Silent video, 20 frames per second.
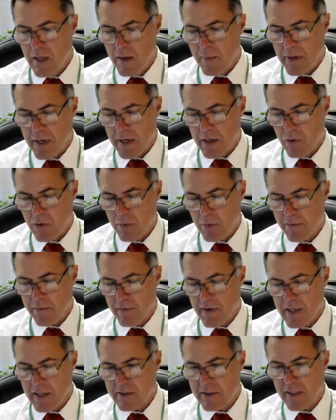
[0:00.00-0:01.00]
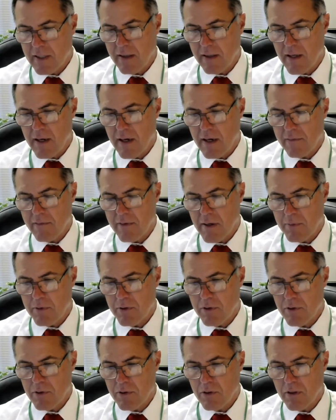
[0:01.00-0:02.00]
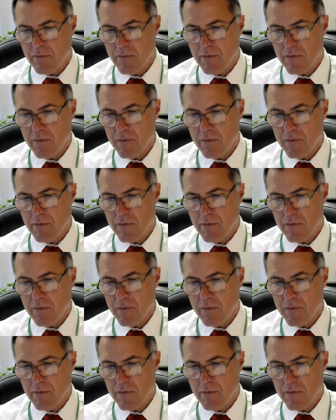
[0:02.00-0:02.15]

But I know it provides a lot of opportunity